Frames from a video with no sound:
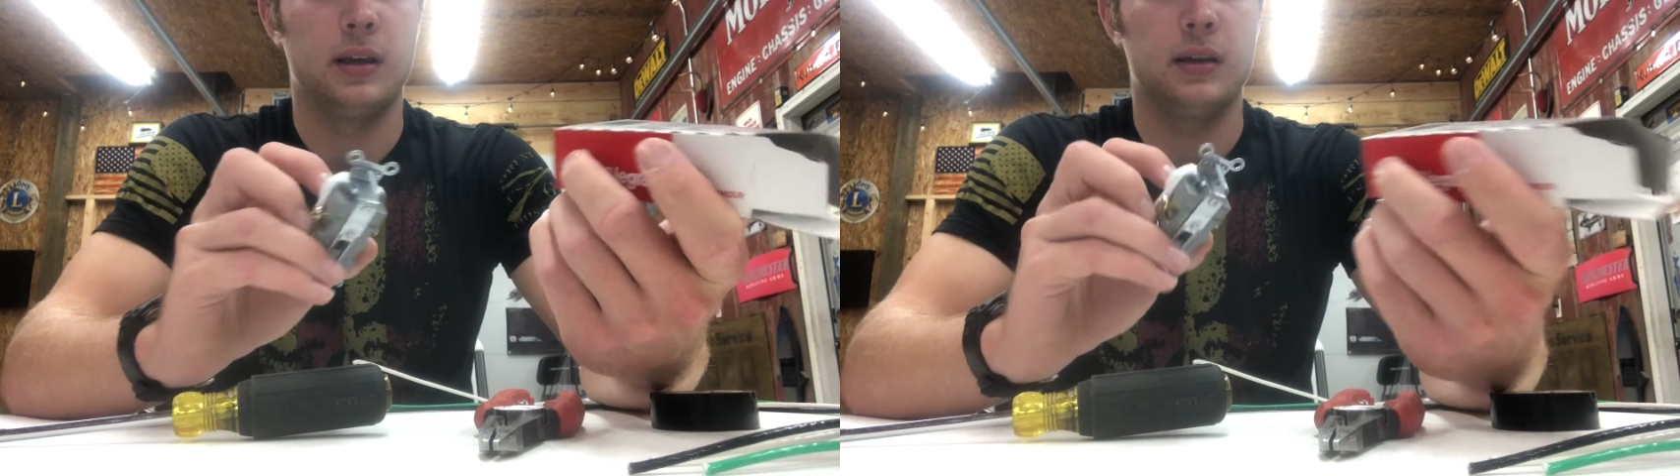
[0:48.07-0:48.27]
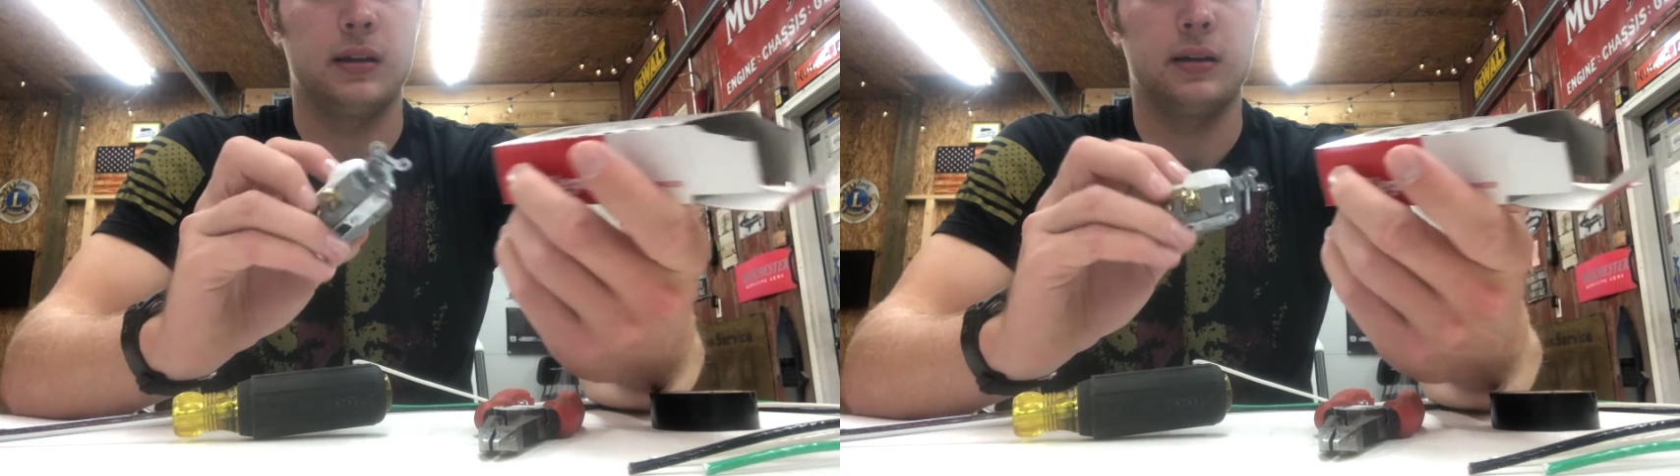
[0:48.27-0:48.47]

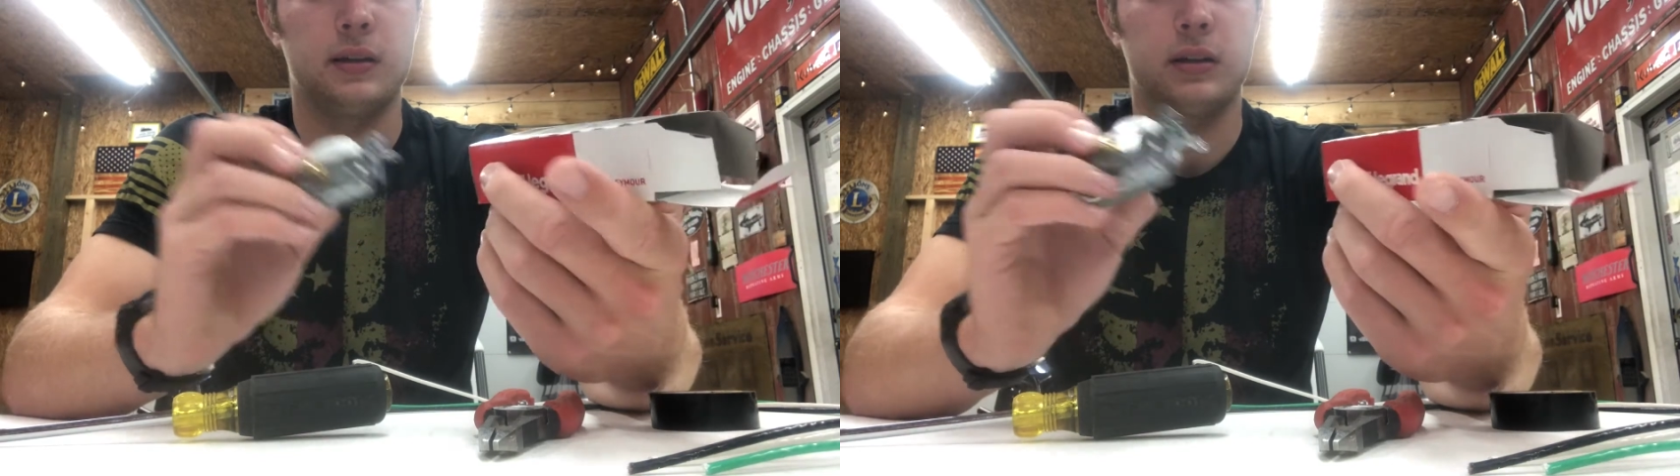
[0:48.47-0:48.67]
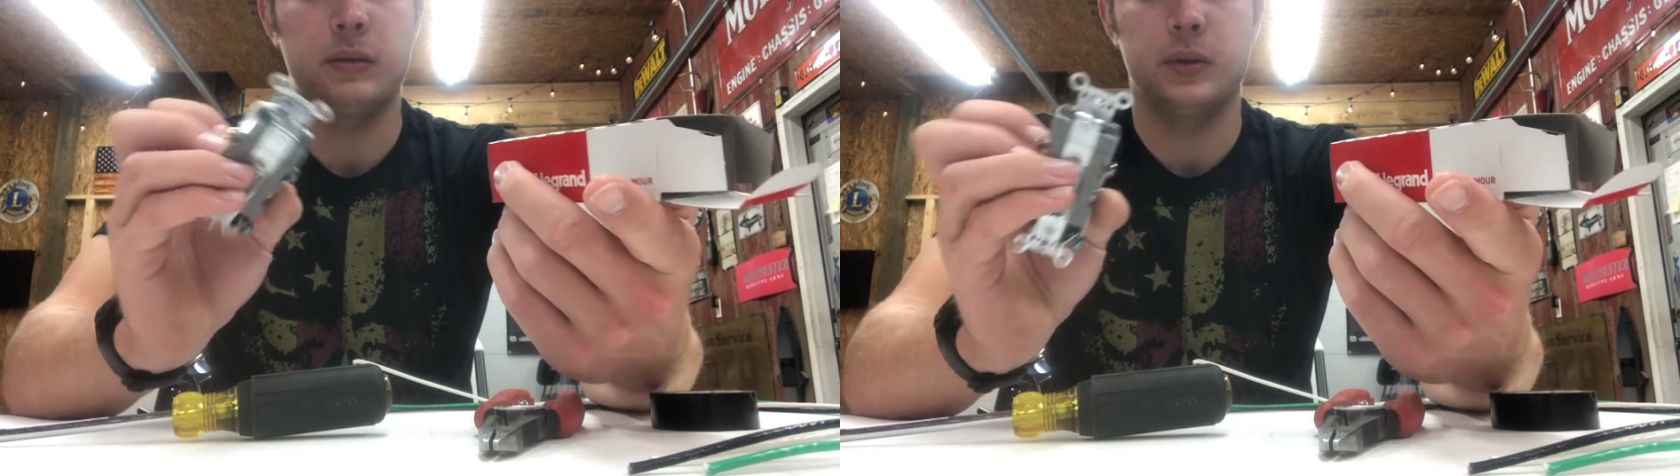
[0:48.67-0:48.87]
and the
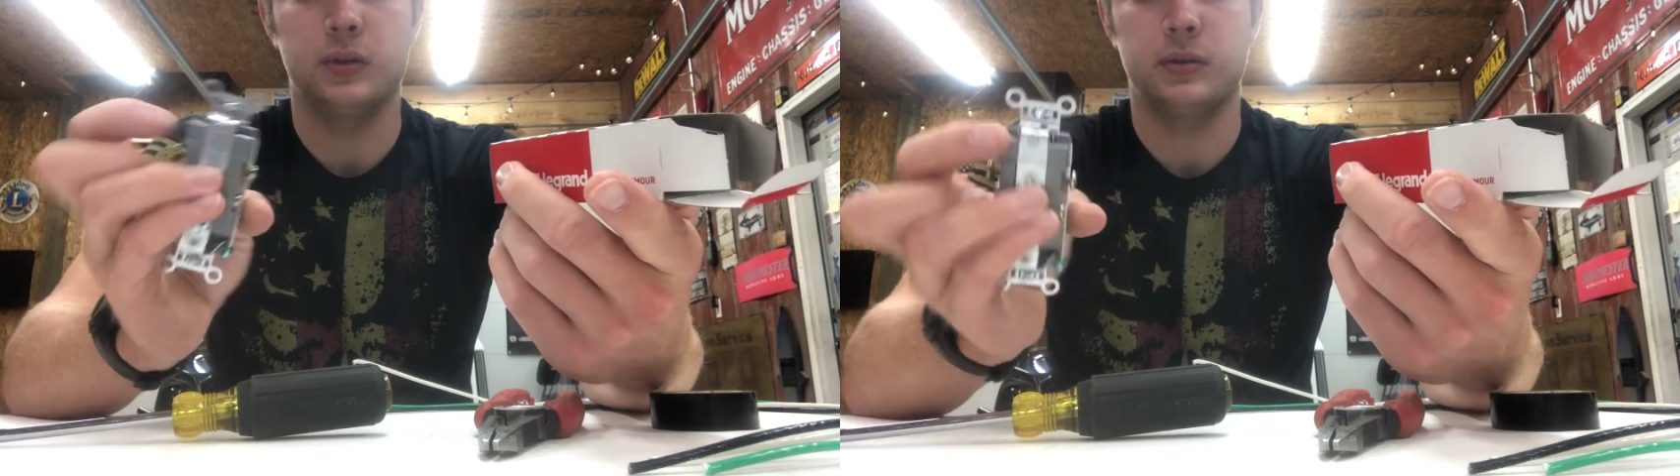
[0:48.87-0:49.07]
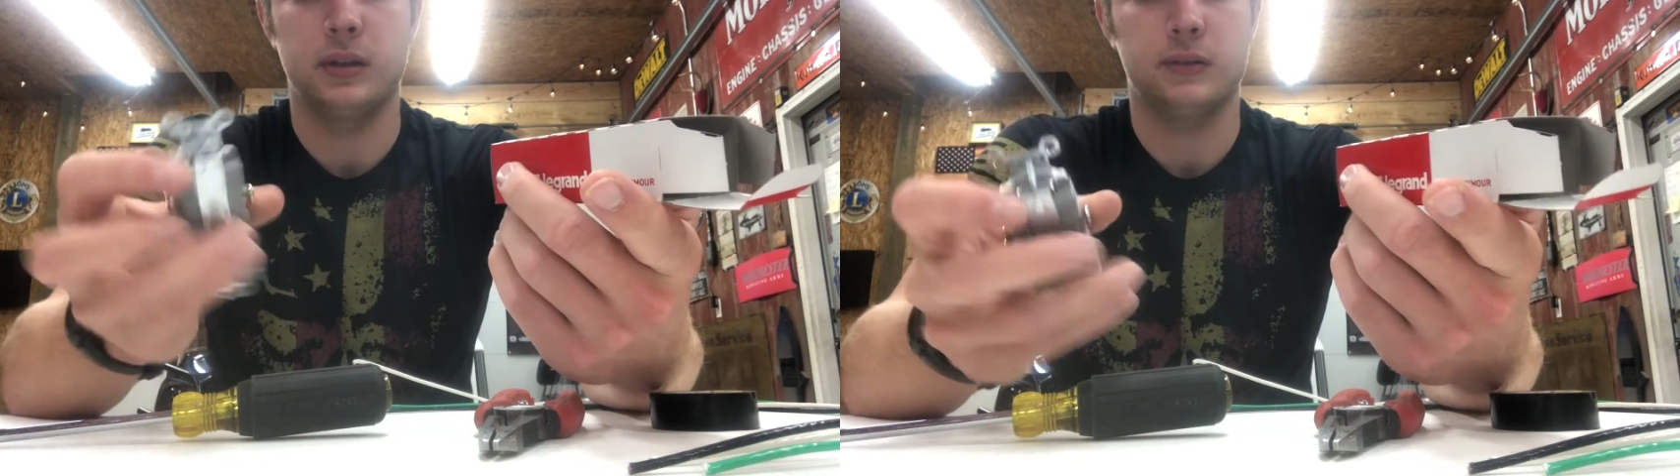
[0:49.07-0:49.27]
W
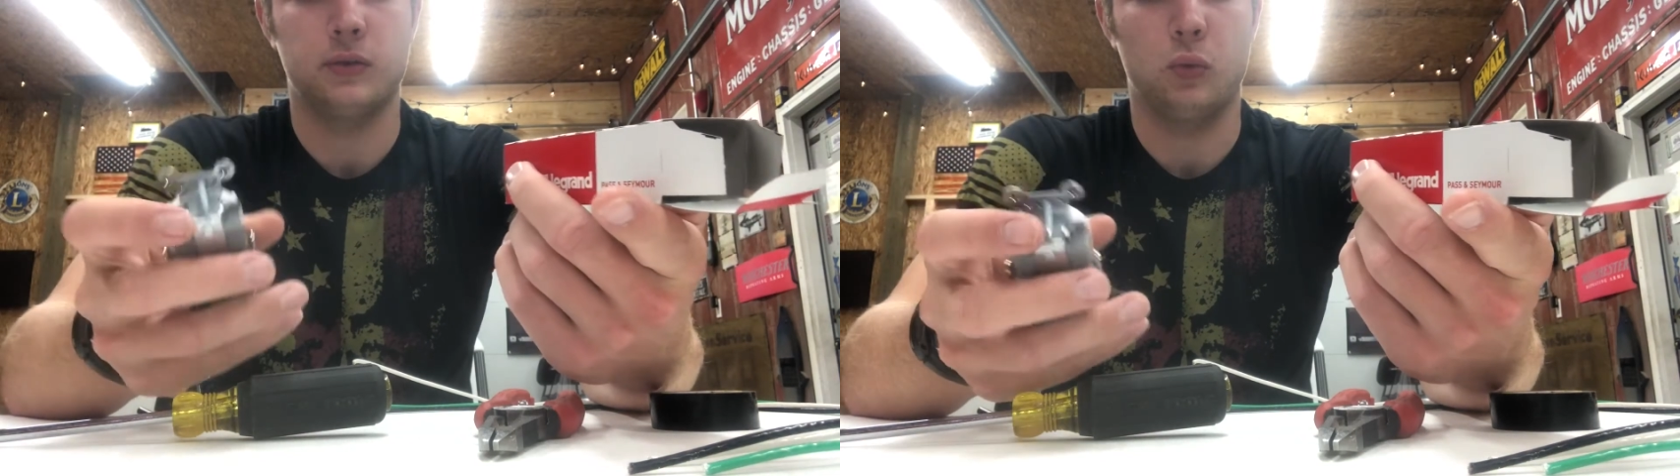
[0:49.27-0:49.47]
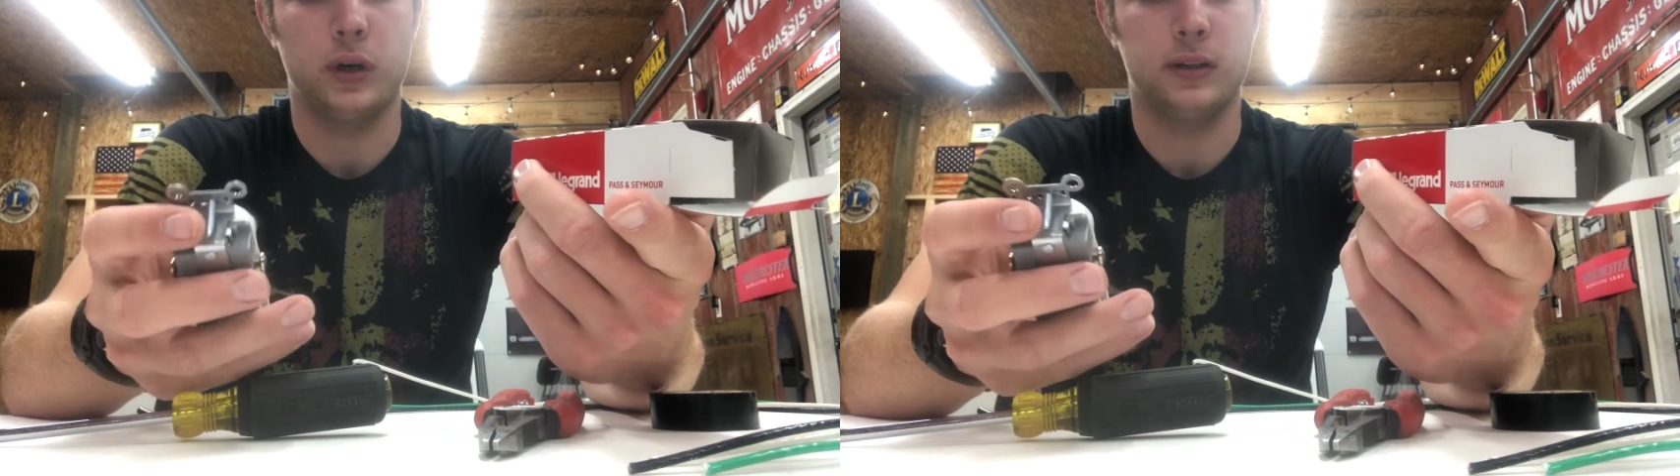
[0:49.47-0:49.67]
stands for
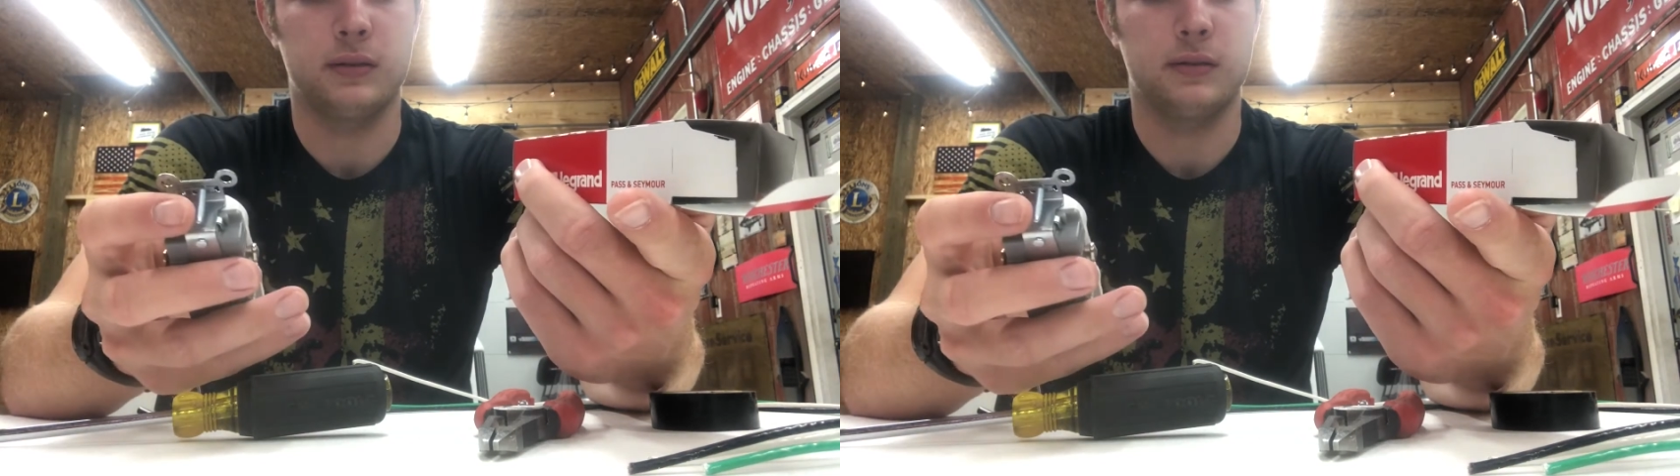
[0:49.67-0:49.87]
white.